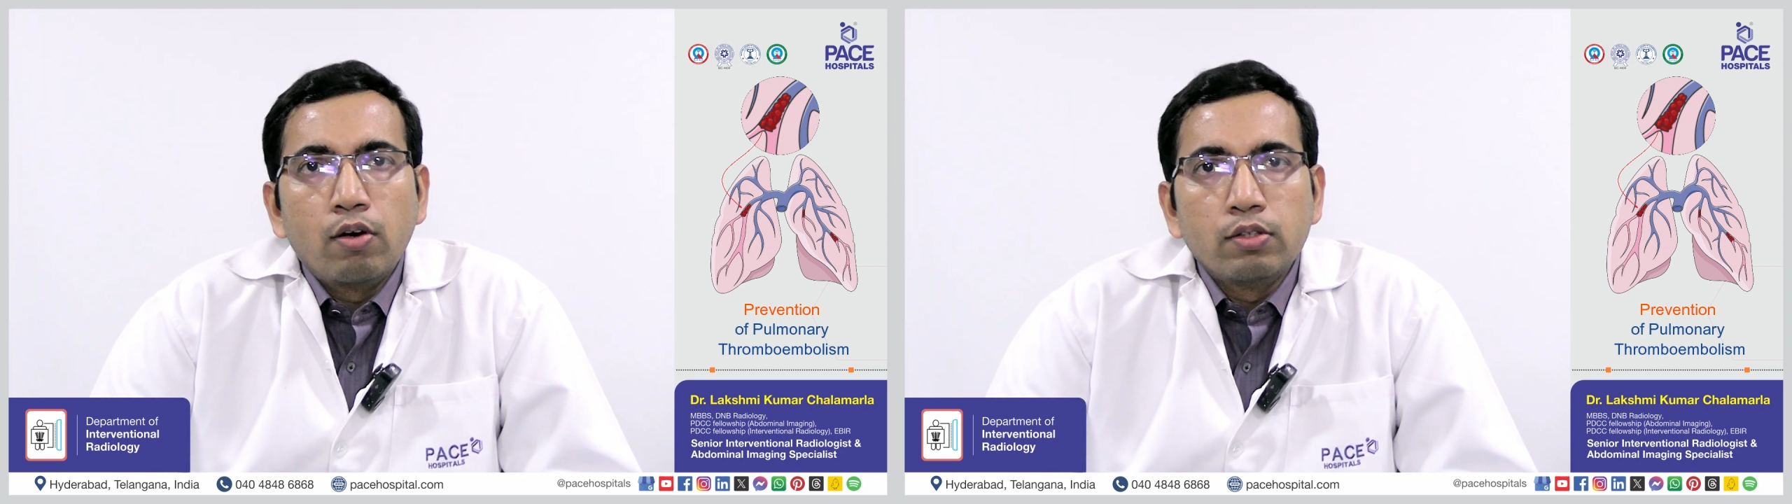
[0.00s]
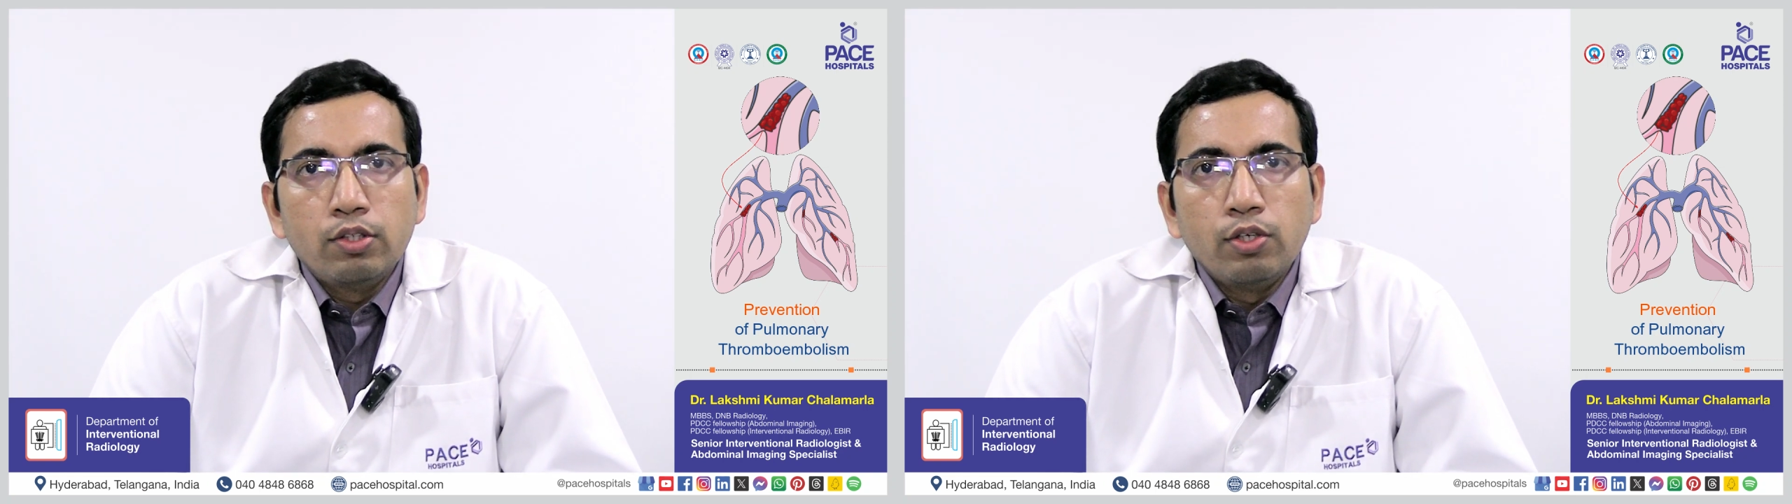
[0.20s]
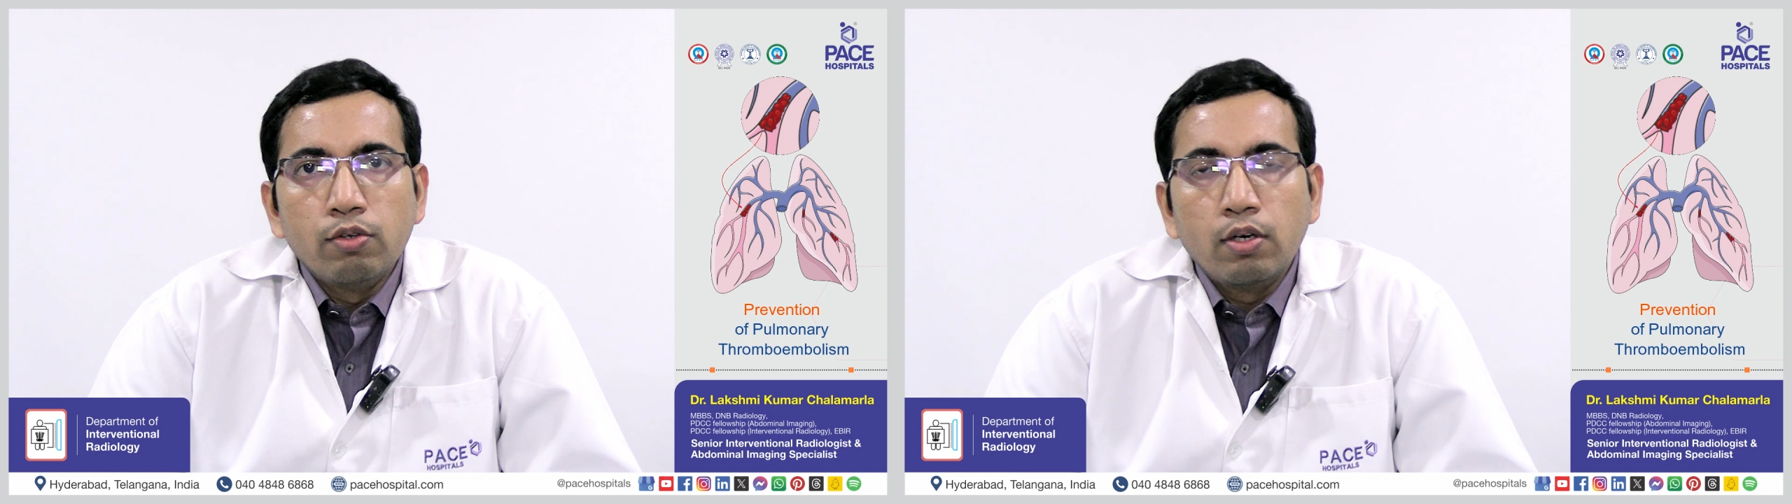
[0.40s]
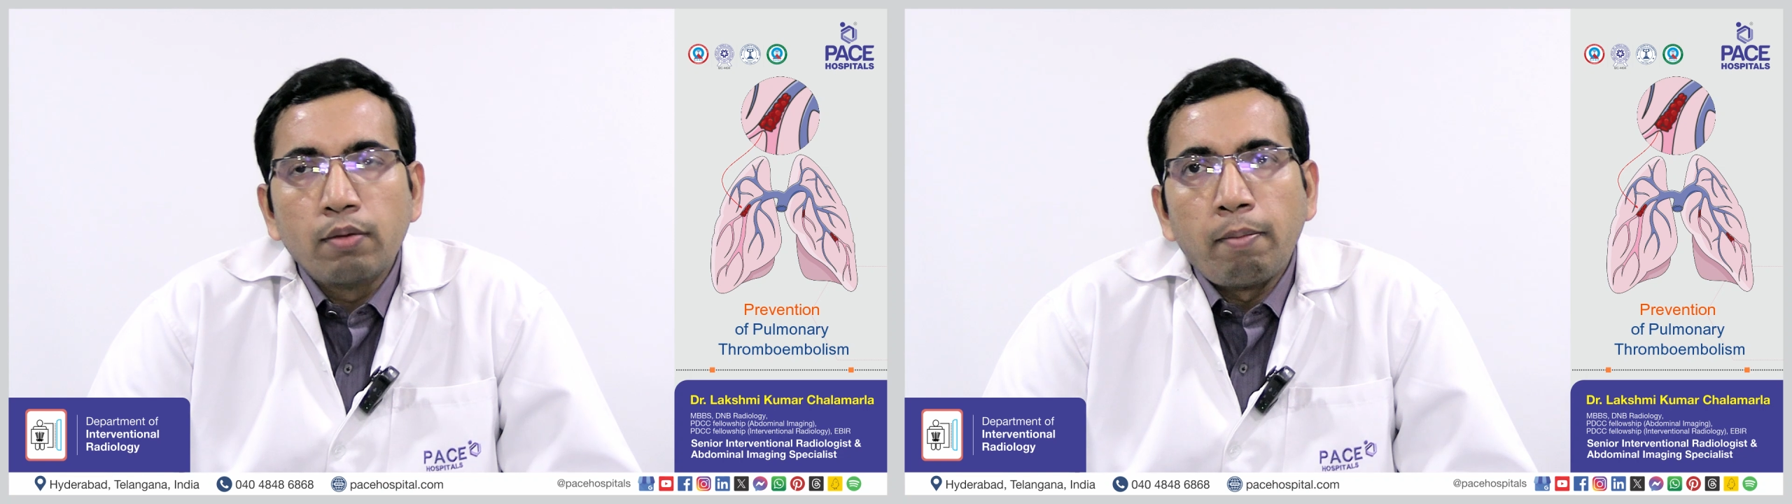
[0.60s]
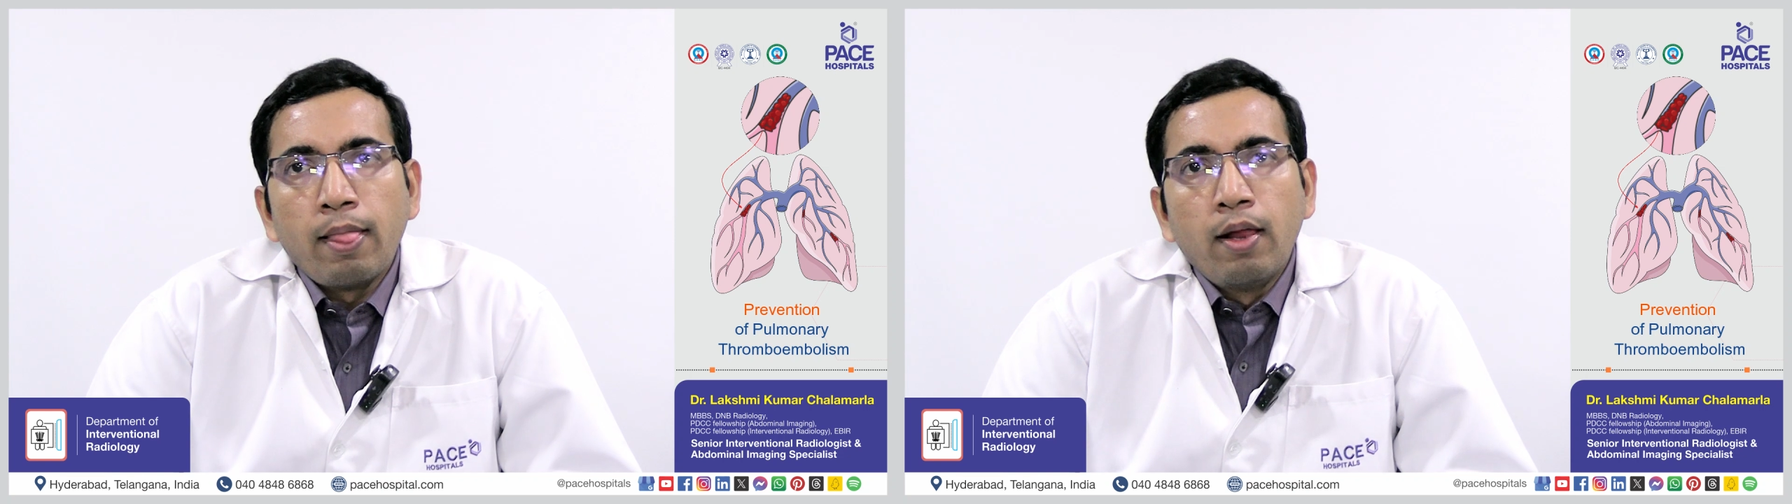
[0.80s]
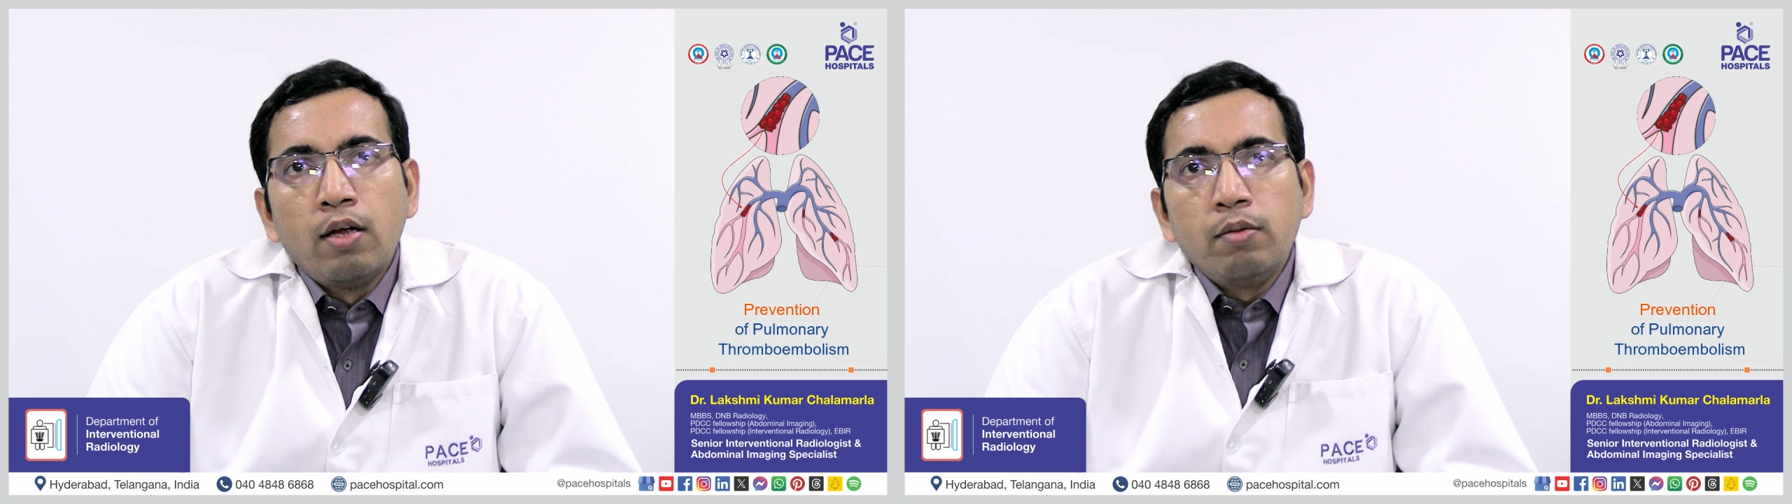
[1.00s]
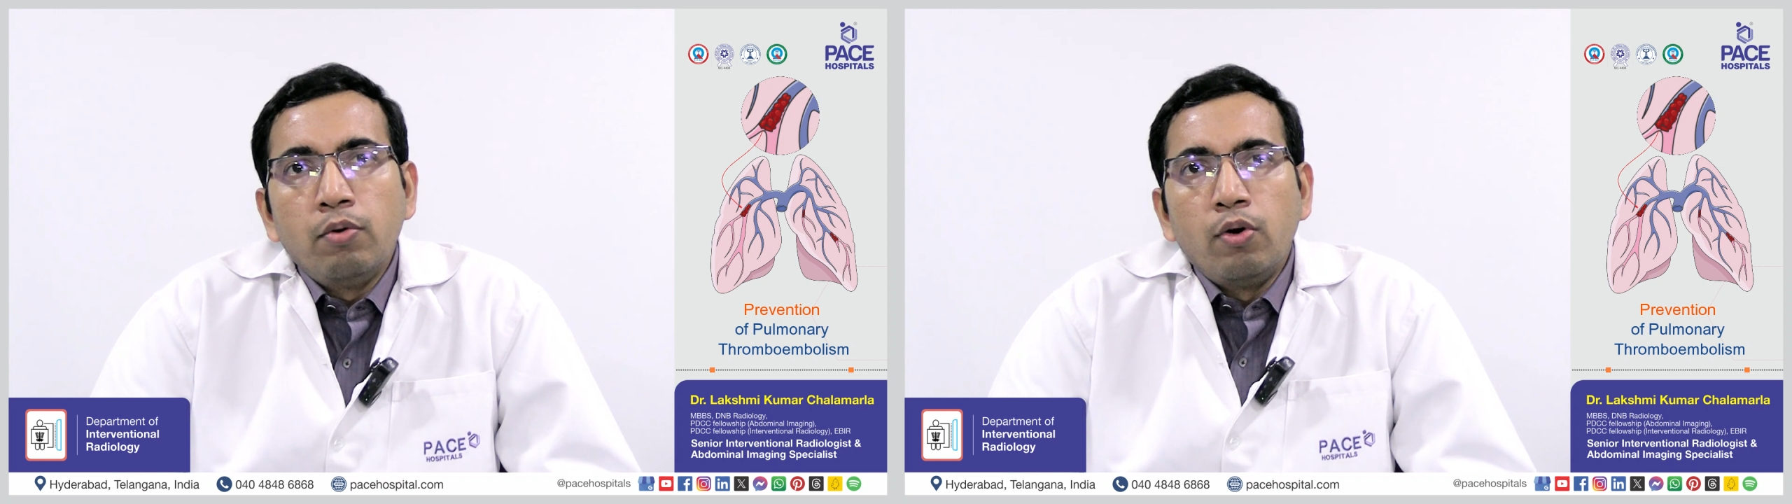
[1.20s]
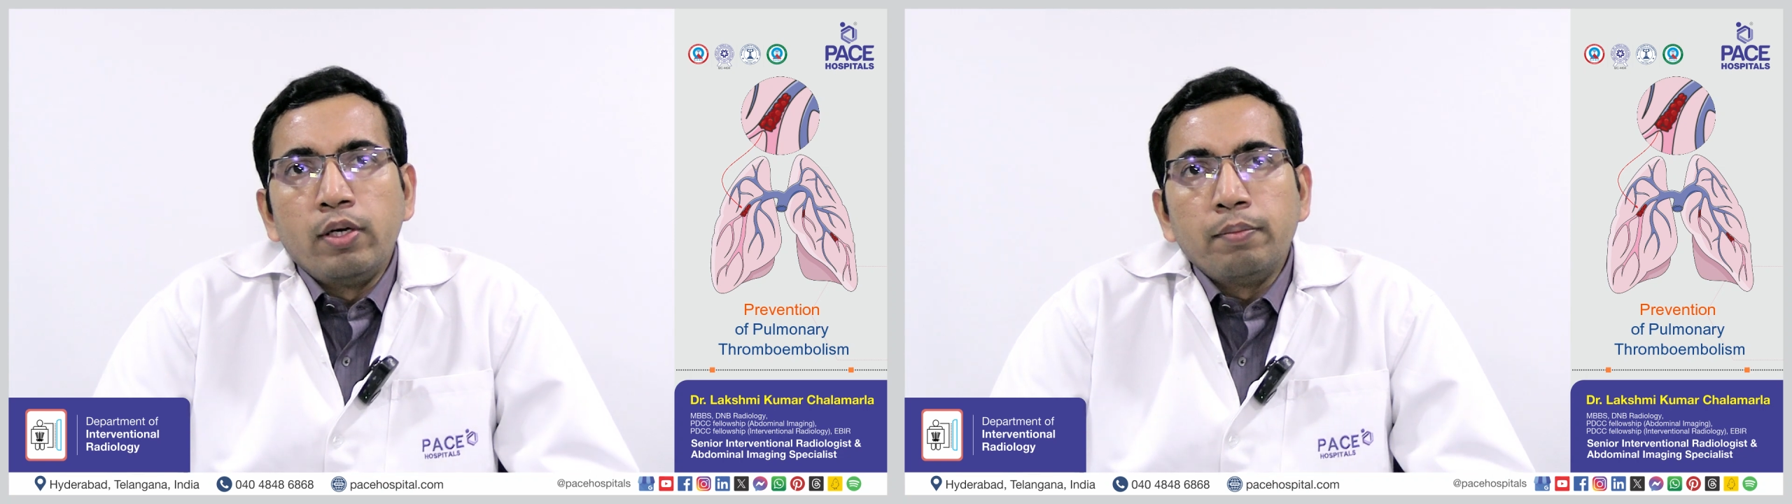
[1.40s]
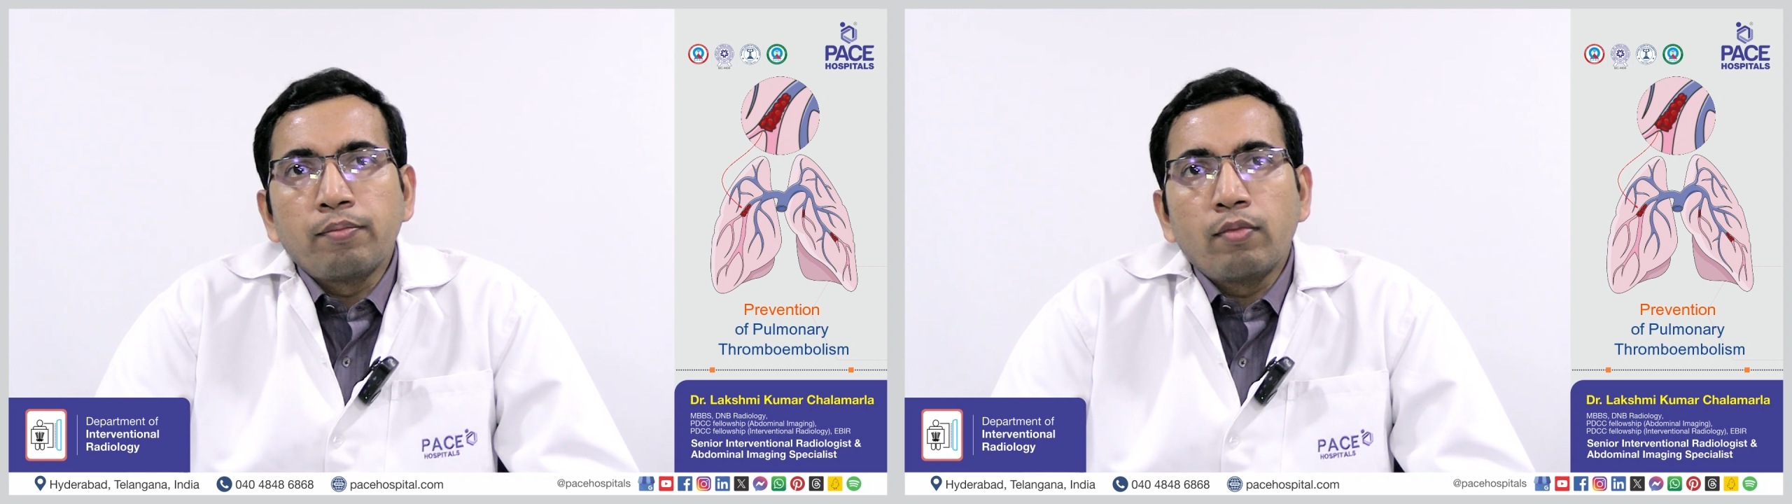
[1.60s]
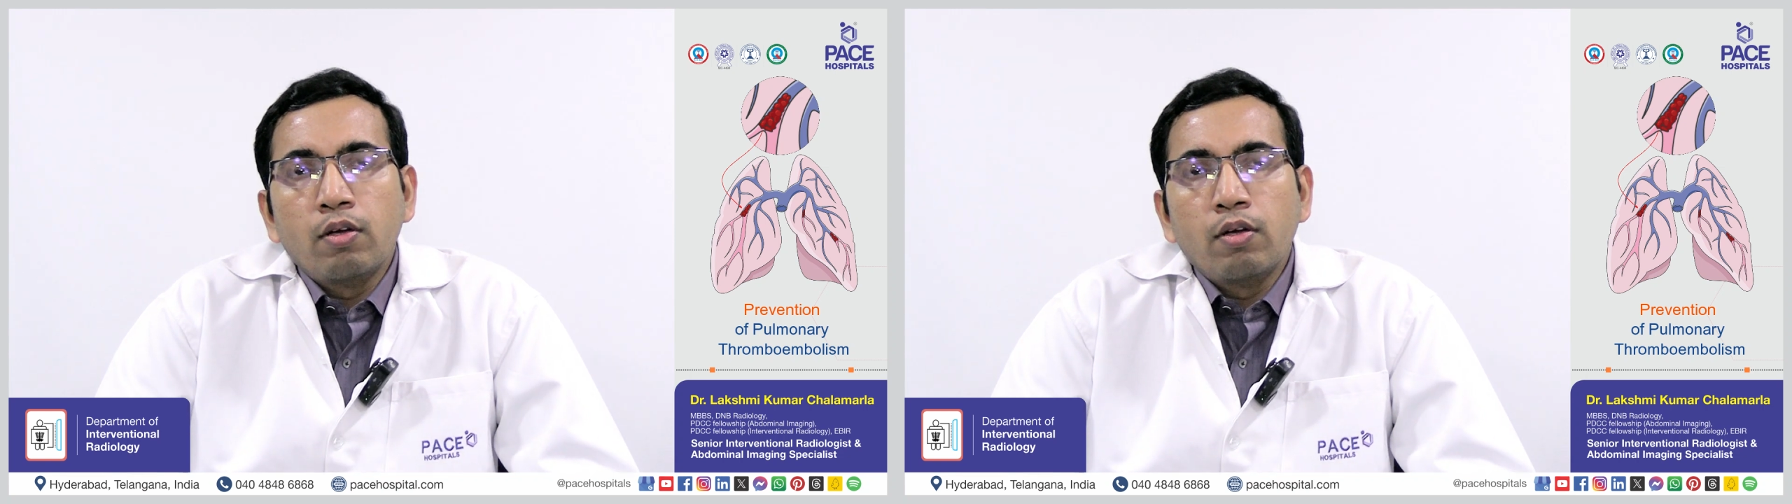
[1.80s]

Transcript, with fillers: clots in your body.